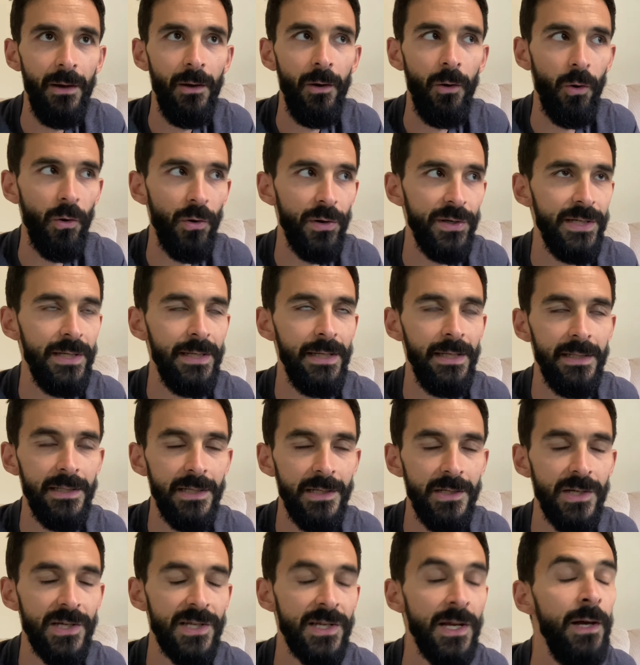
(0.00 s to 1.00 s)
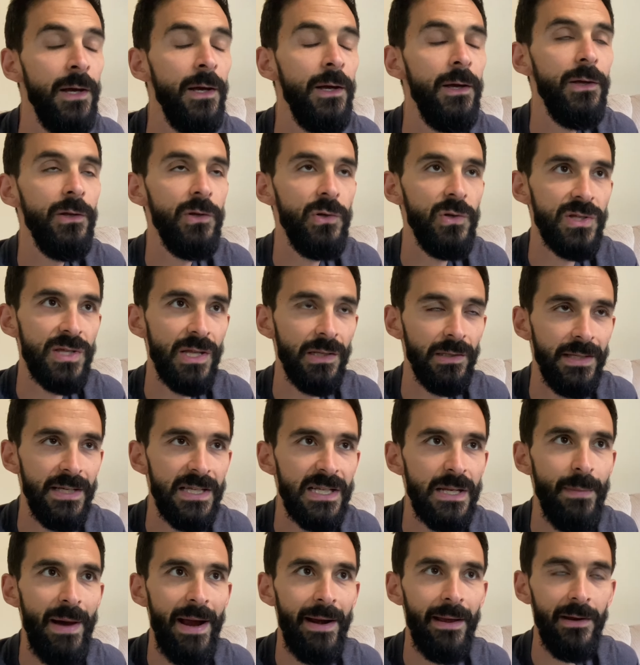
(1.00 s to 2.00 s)
Or do you need to just use the
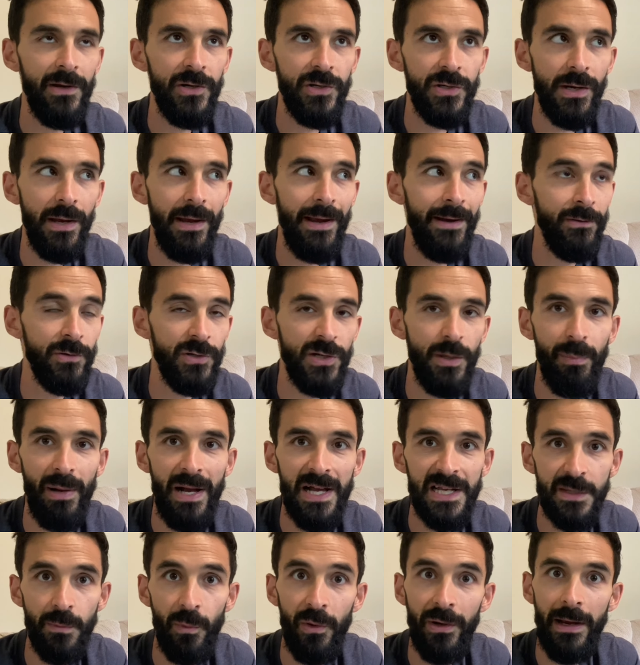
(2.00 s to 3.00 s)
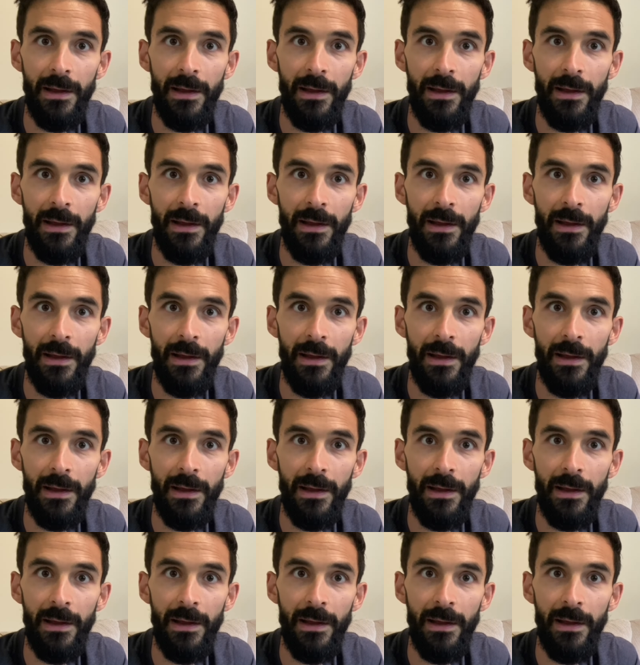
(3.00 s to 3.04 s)
least amount of energy possible,